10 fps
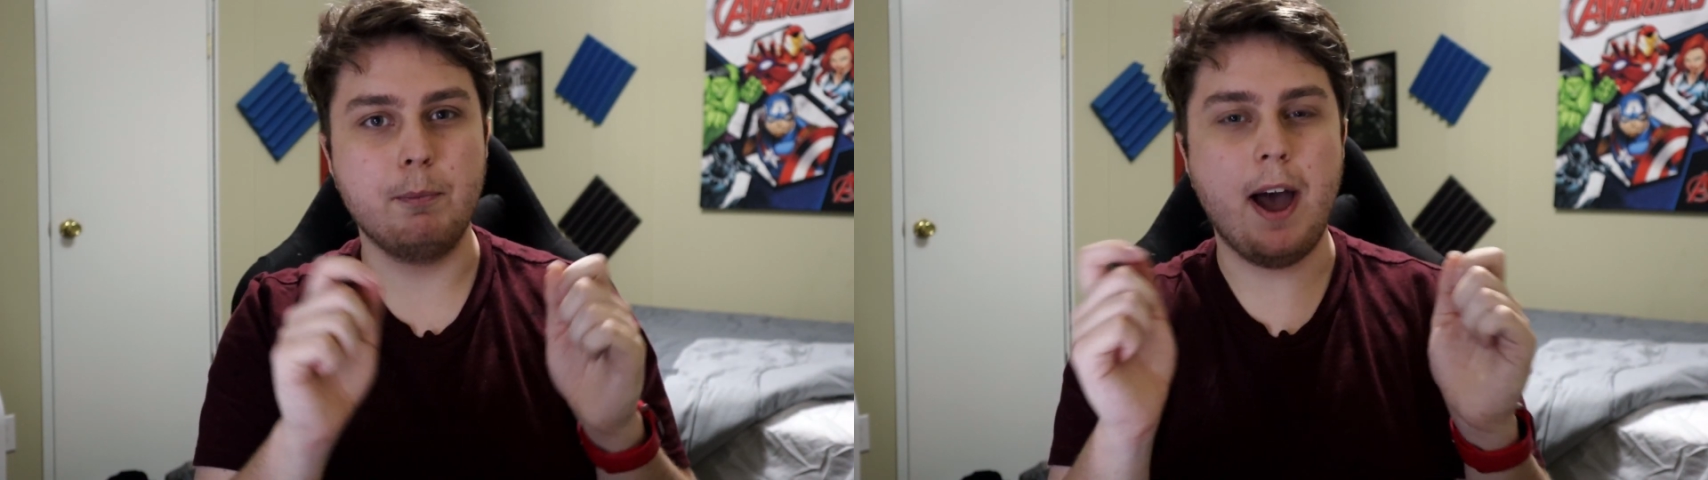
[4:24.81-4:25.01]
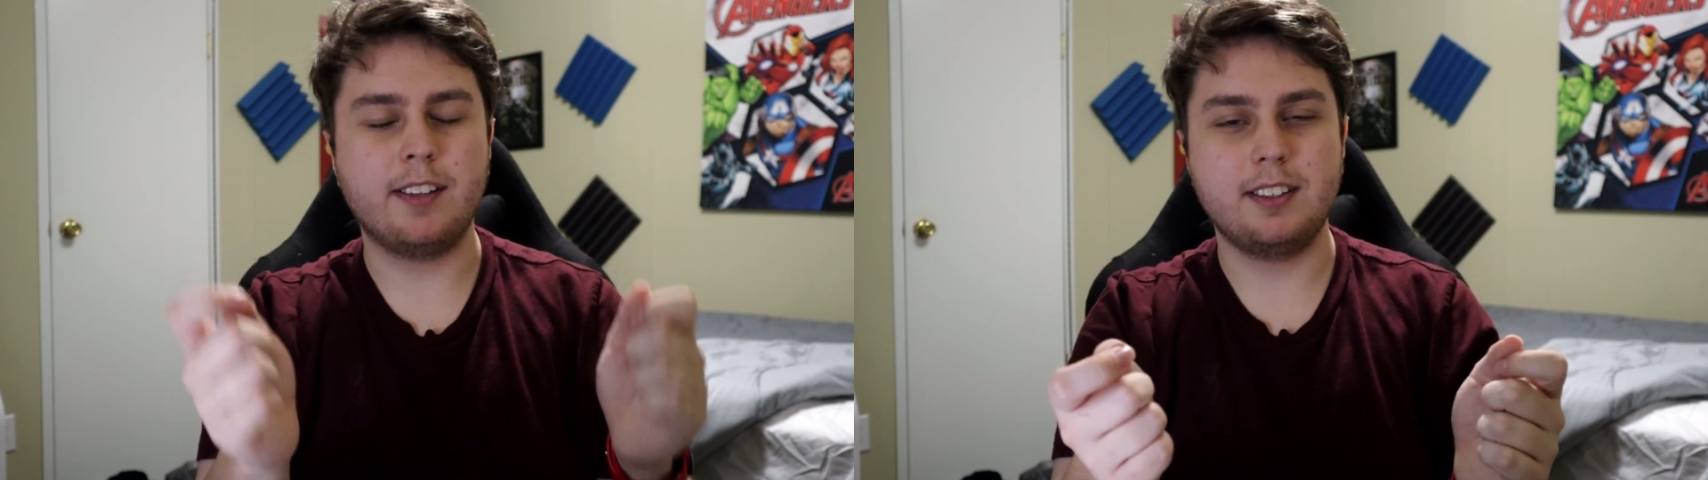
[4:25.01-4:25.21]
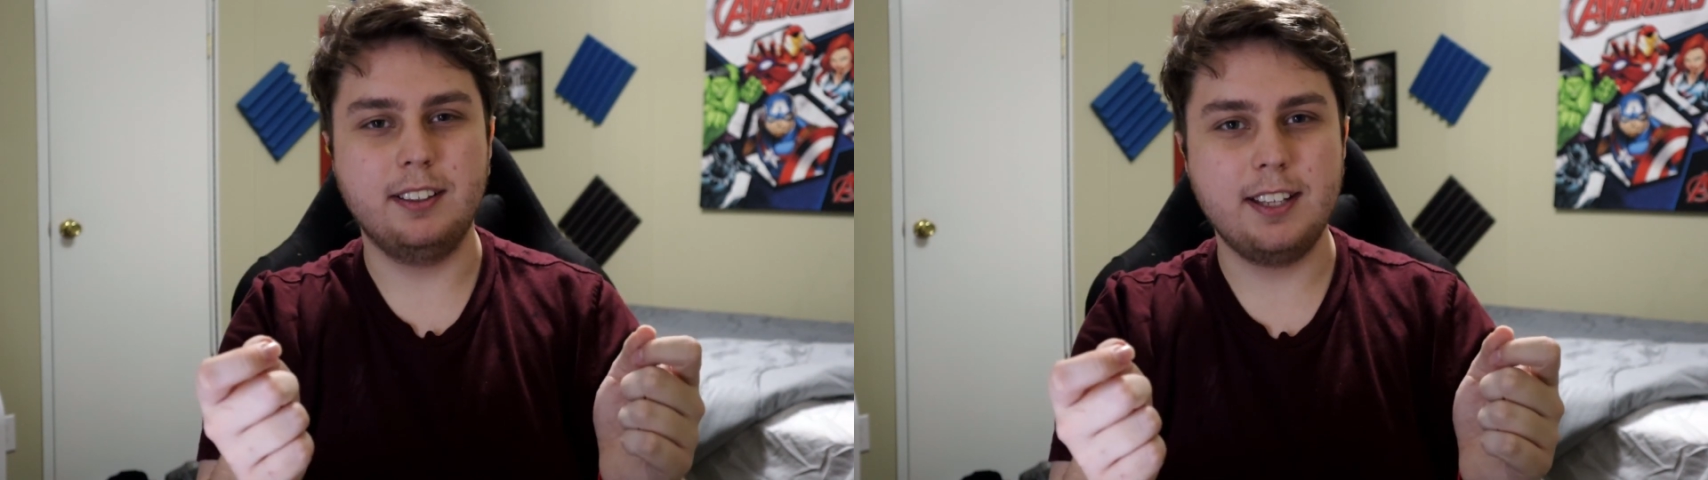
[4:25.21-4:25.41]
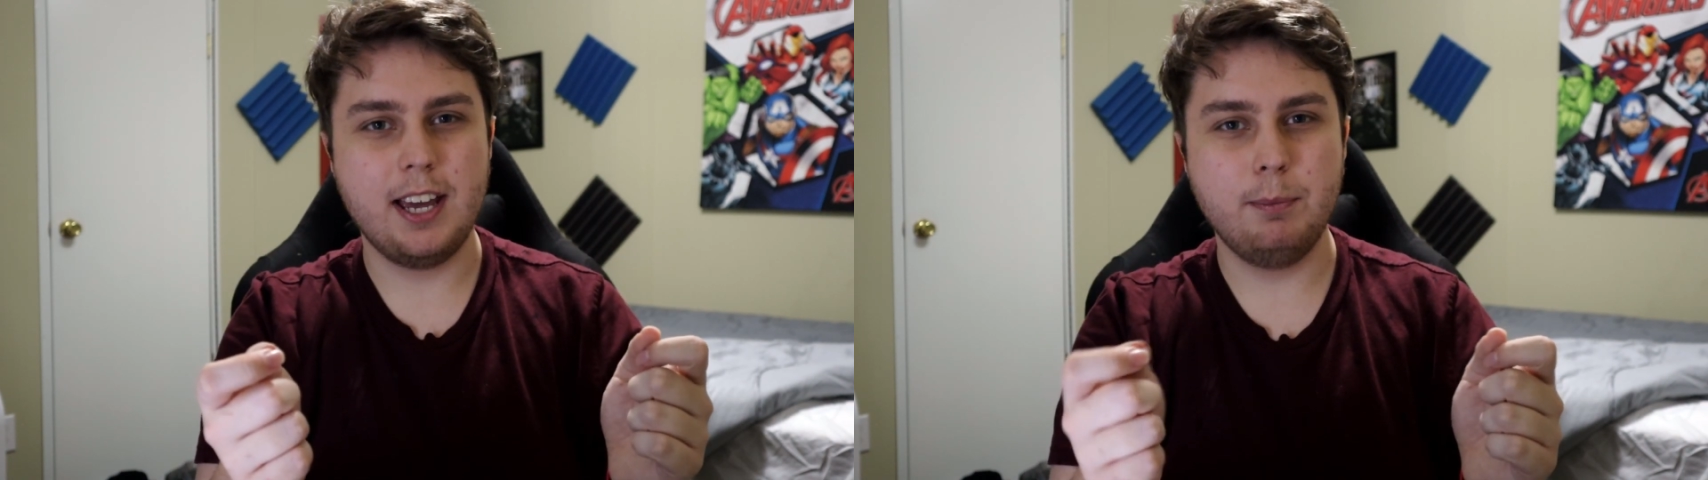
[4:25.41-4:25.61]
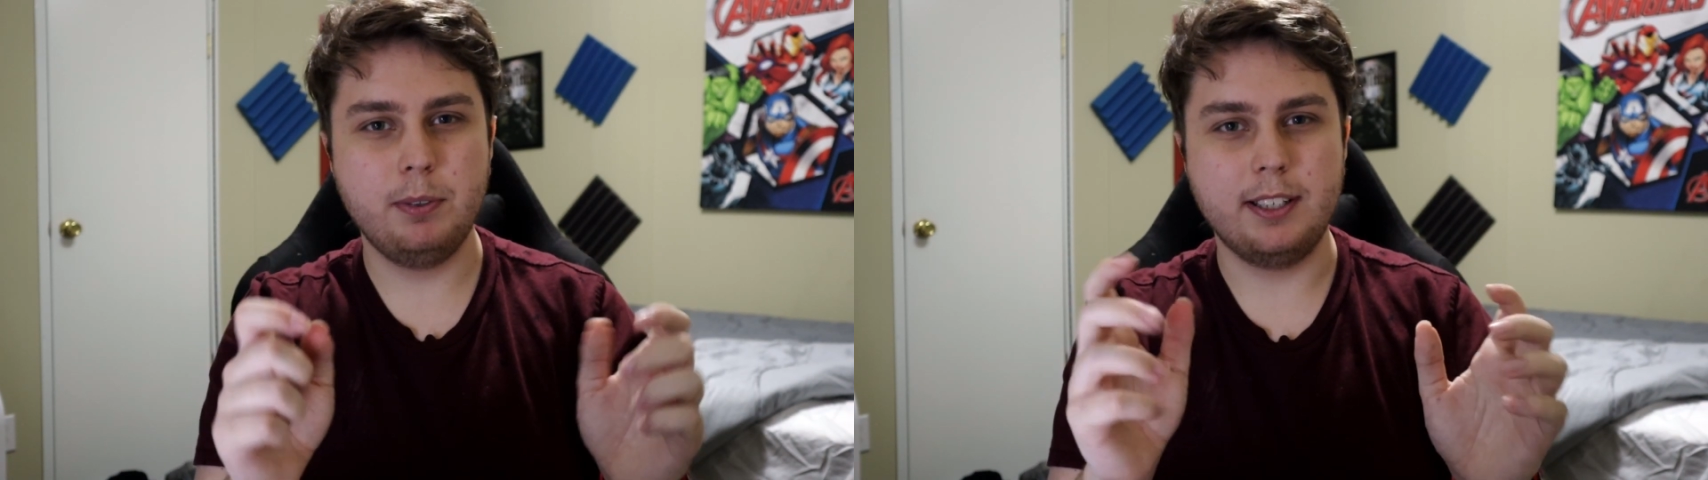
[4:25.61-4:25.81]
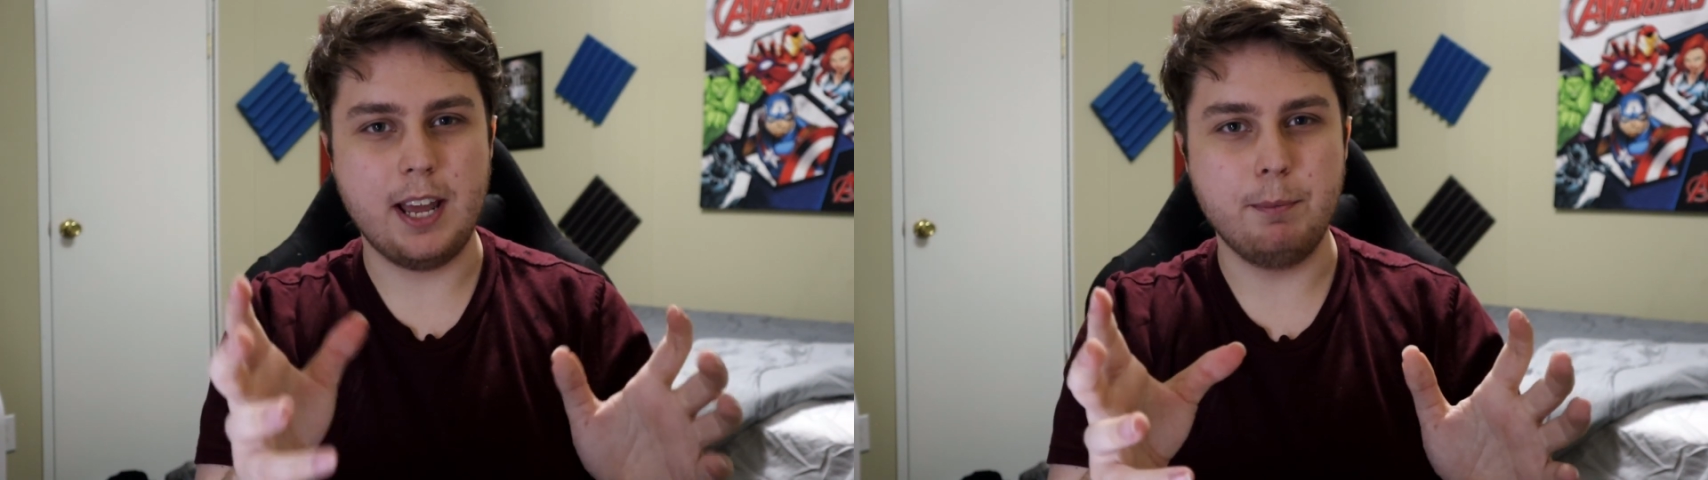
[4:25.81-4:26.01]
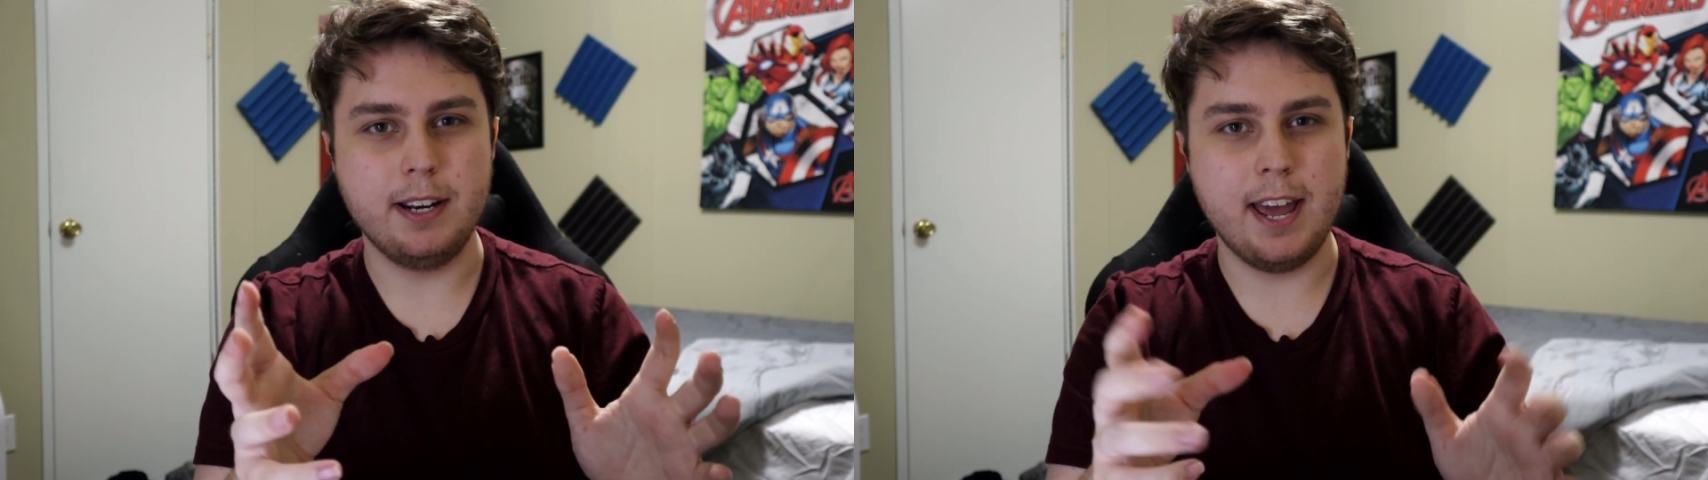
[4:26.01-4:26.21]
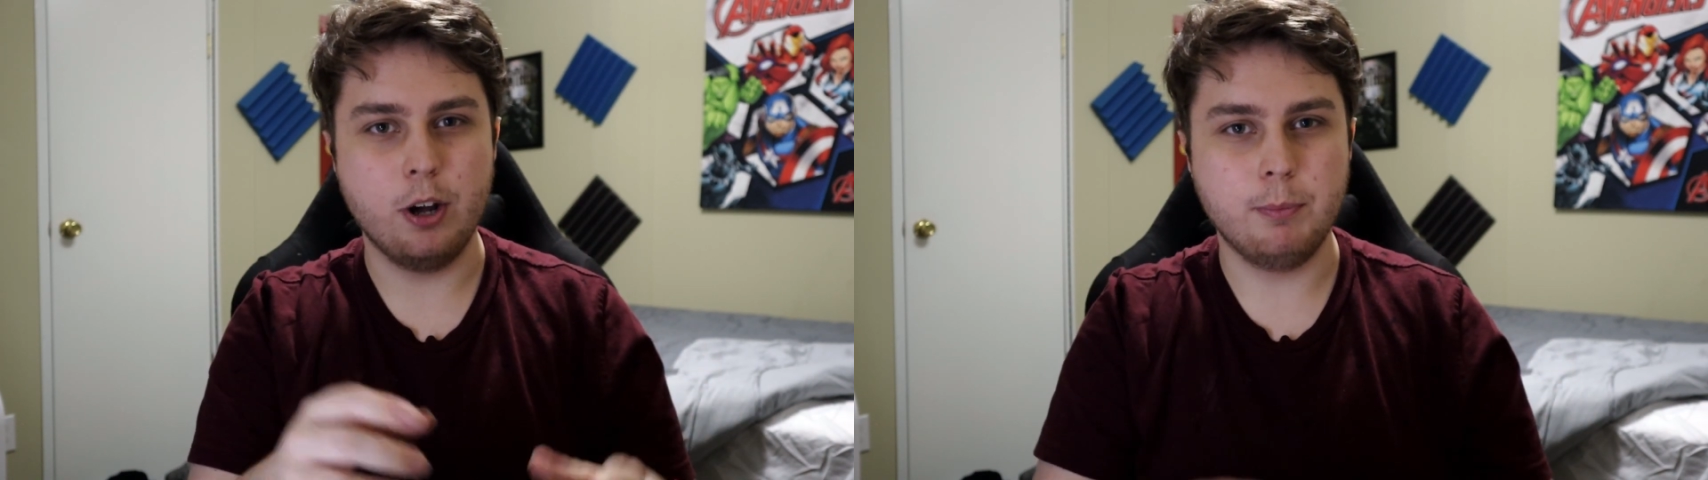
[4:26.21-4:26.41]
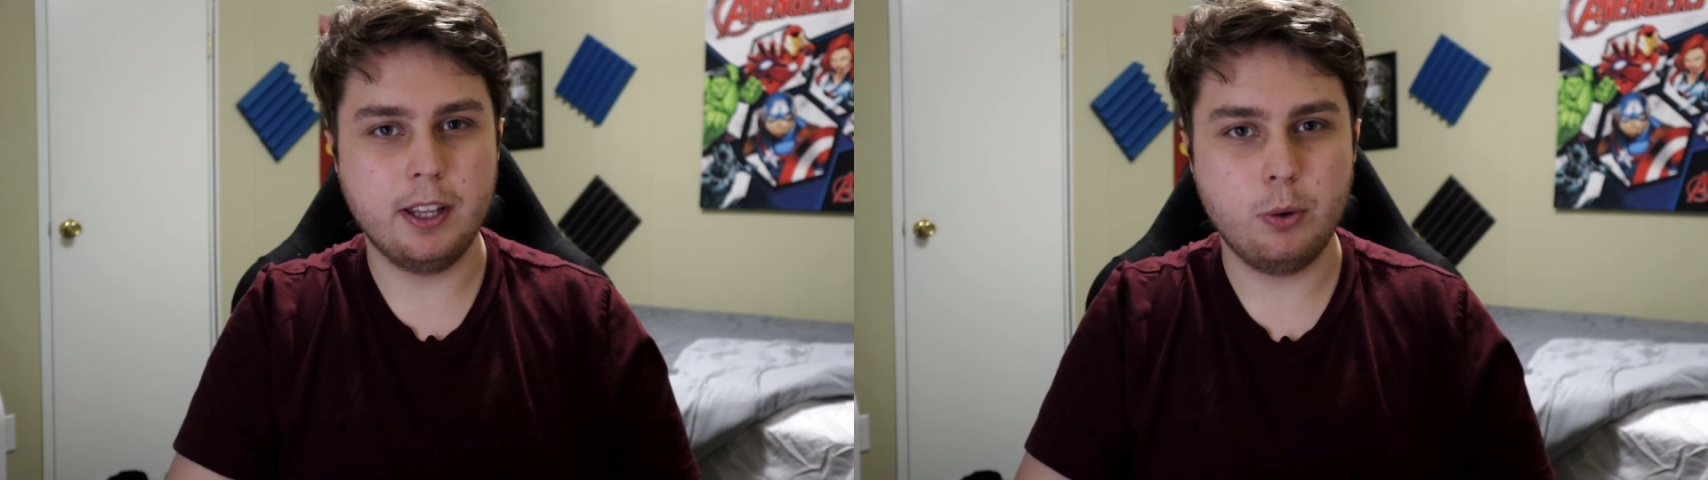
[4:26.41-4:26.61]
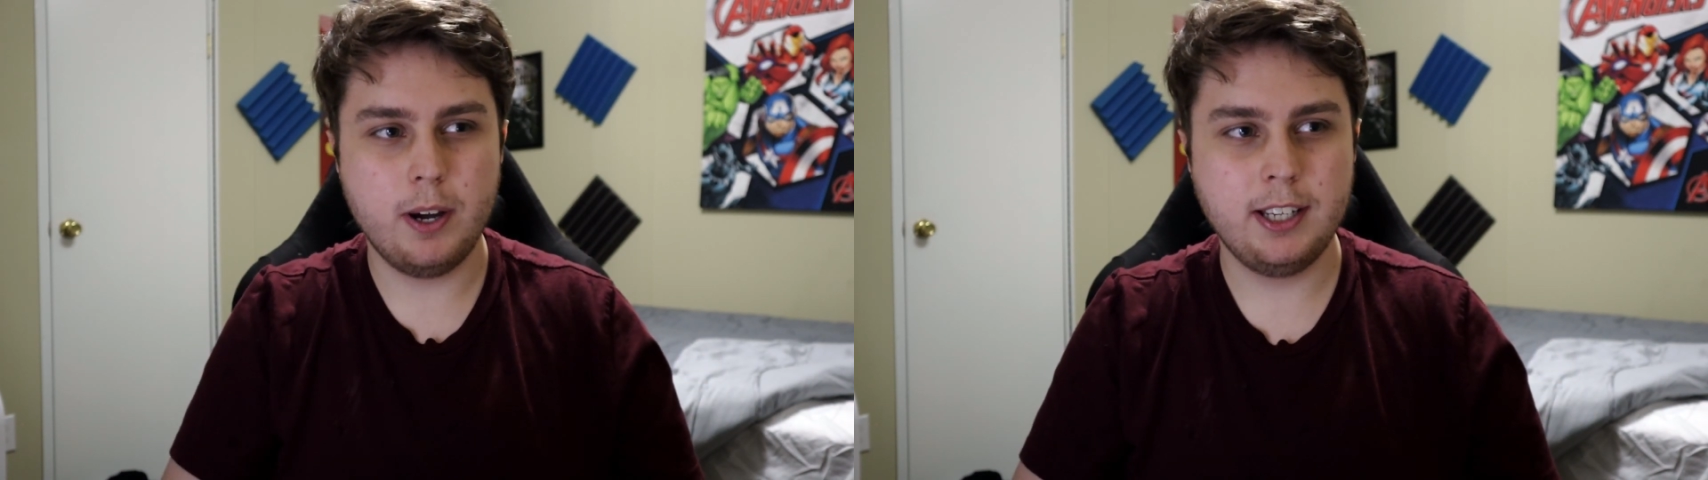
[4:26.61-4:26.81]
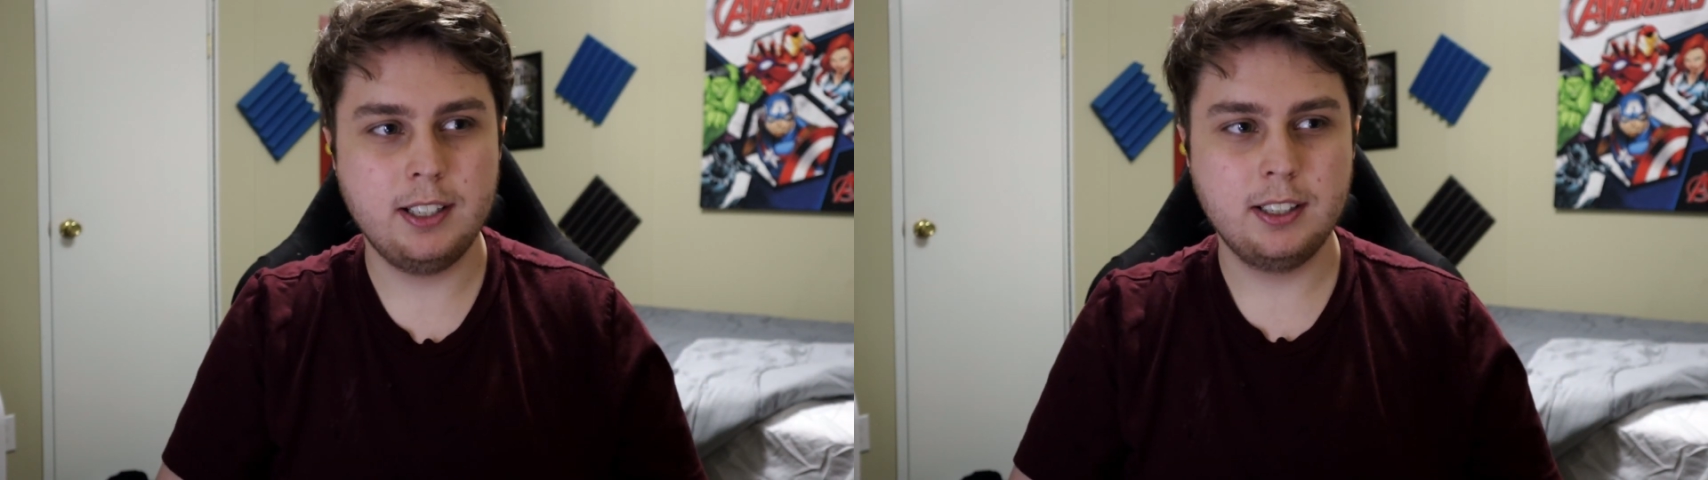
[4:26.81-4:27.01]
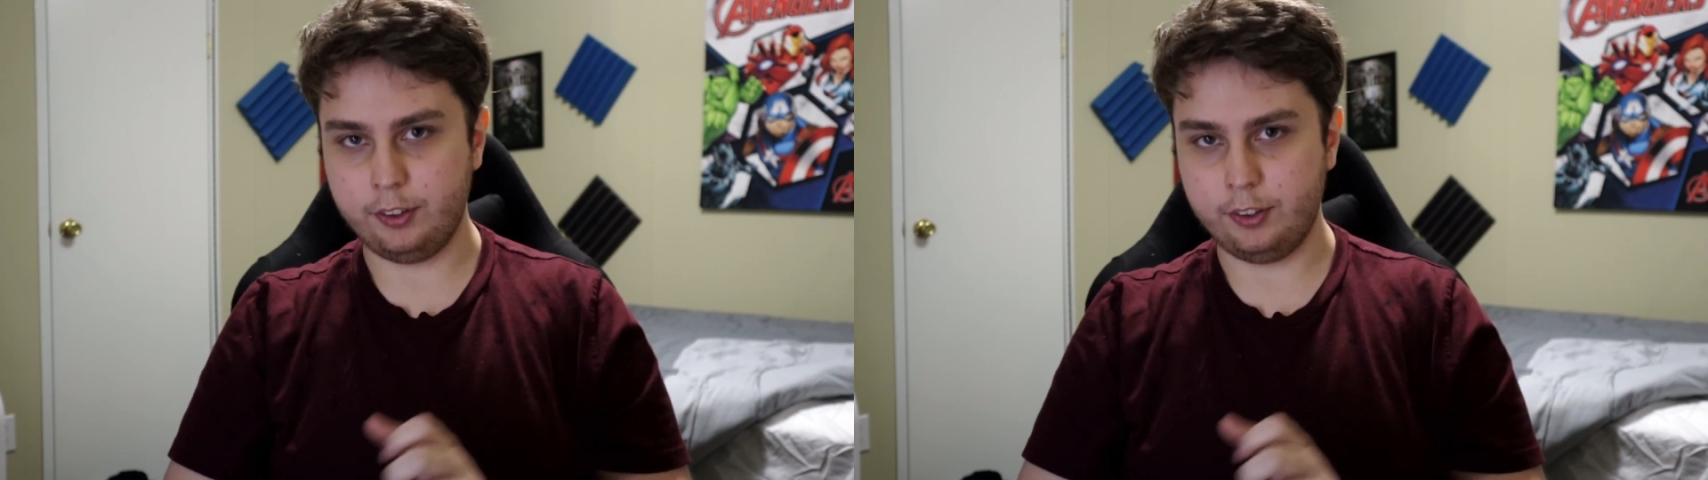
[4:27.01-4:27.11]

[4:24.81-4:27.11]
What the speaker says: masking tape to tape it down, by the way,